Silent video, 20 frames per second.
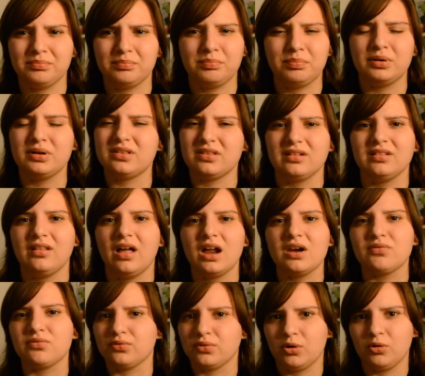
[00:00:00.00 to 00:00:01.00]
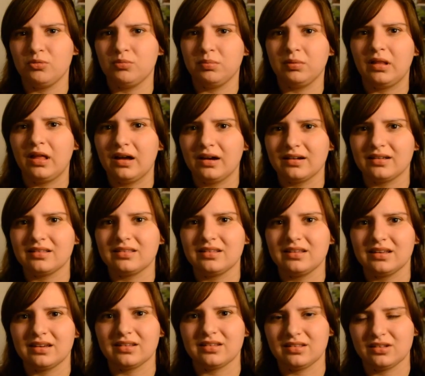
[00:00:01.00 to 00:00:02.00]
puts a lot of roadblocks
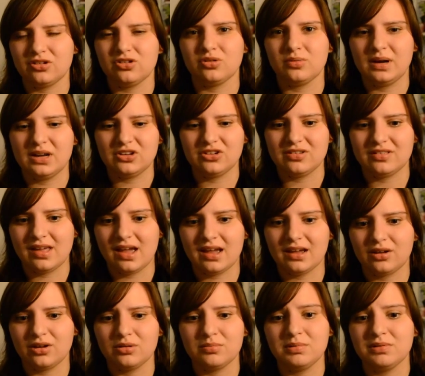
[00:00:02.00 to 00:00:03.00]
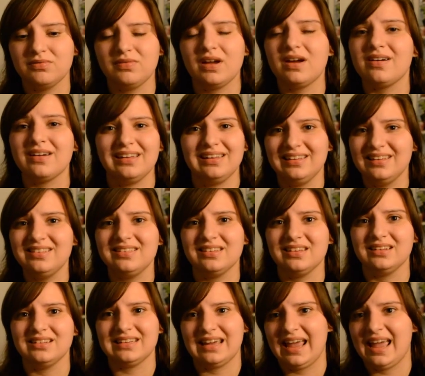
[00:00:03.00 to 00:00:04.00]
in a situation that could be very
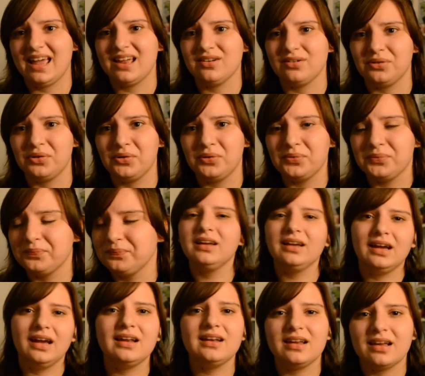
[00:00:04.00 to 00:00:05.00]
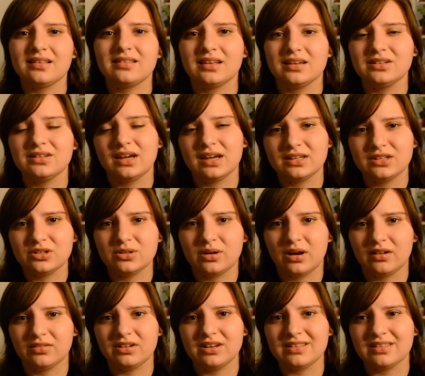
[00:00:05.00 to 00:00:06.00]
easy to handle. And yes, I do
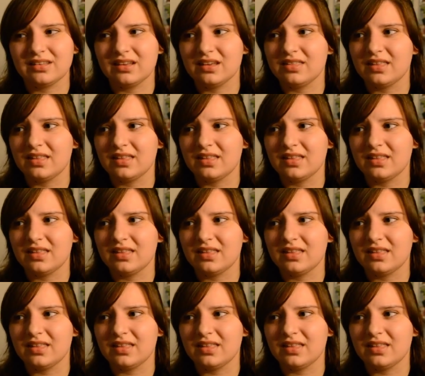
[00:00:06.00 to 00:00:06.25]
often say